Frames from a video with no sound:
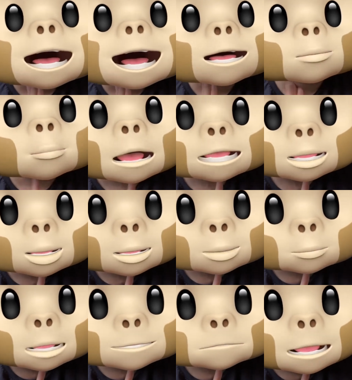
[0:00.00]
and what is your
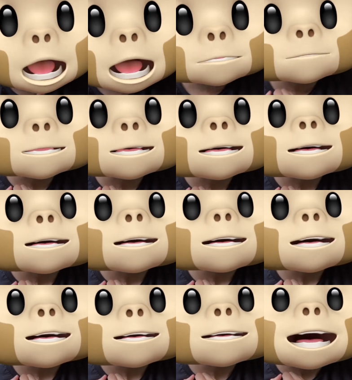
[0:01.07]
dream pop
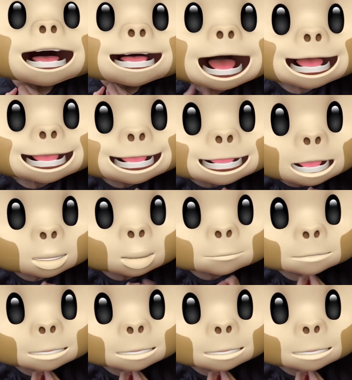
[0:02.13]
that has yet to